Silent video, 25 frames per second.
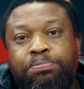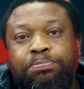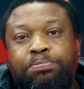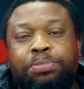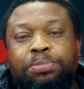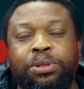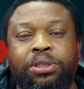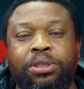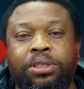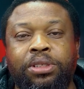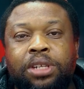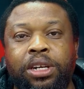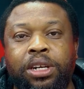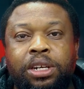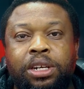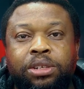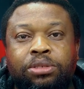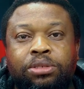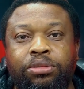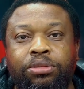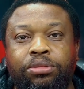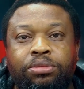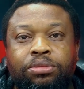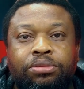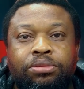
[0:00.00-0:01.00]
put in a
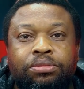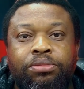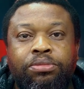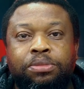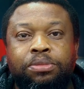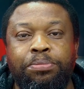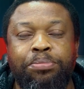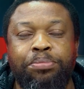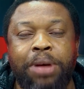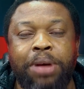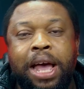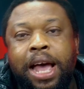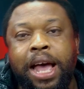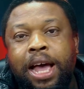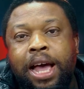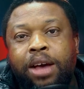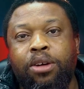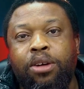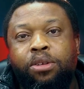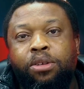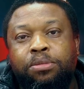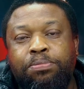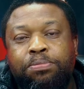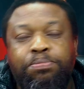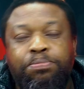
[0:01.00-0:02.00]
little
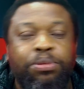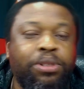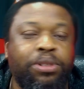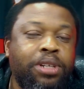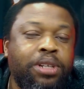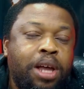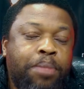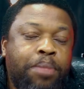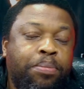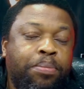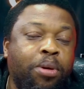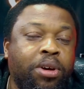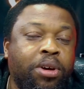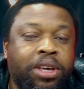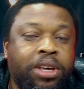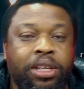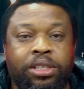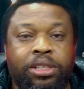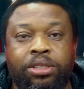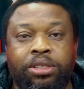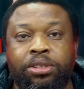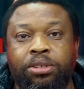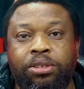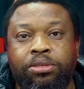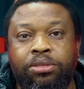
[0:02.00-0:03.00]
bag or put in our
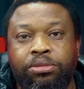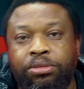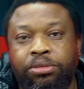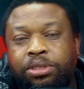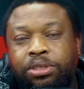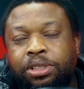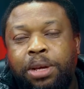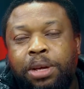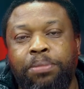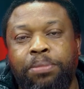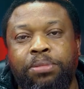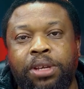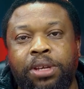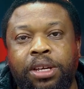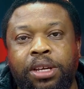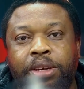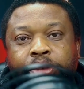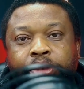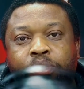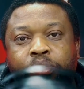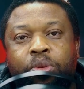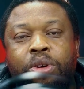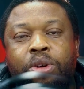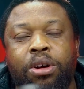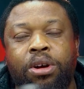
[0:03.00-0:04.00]
pockets or something
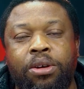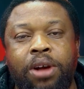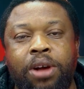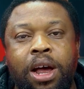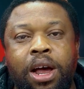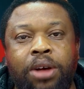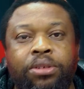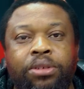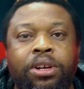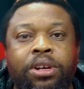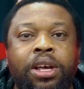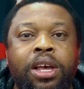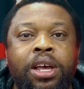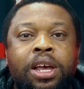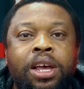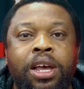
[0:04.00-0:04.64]
and walk around.